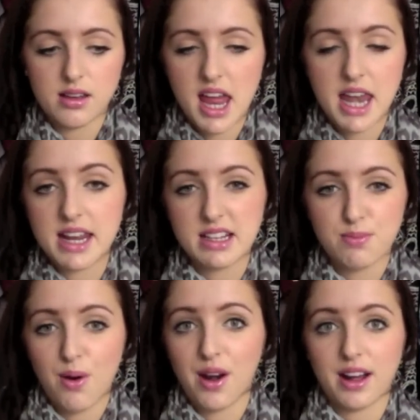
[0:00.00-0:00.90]
and NYX
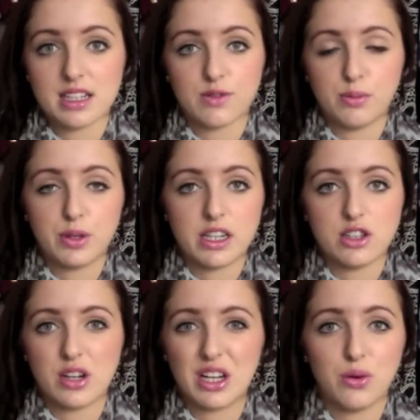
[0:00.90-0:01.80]
products from Beauty
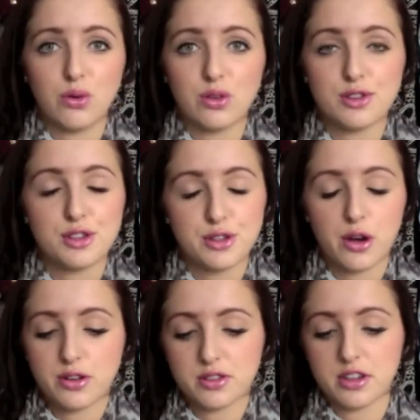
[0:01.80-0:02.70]
Joint are all
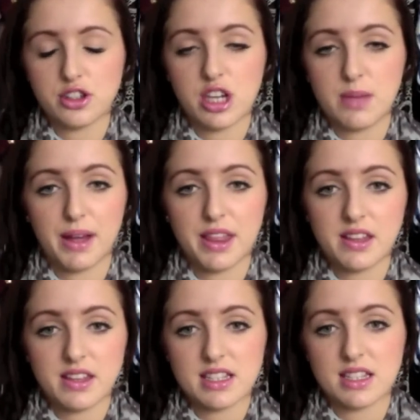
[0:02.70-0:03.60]
so, so cheap. I
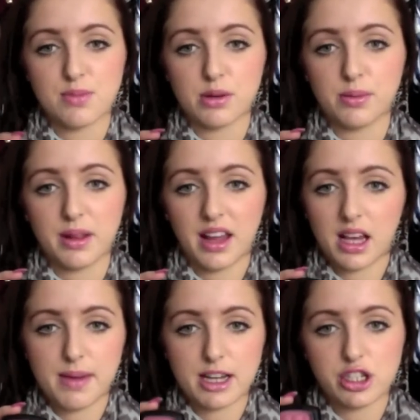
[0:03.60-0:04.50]
think this is probably like
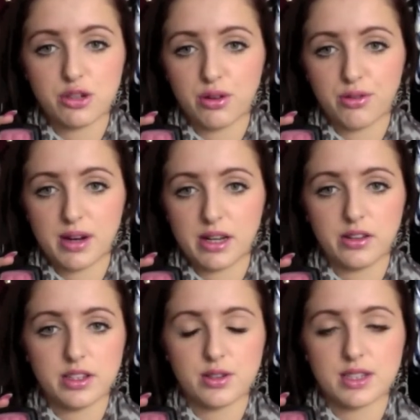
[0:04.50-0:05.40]
about $2 or $3
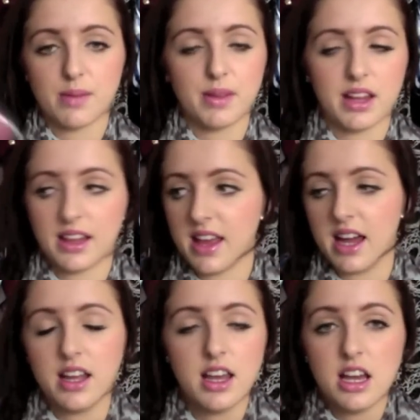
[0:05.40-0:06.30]
or something like that.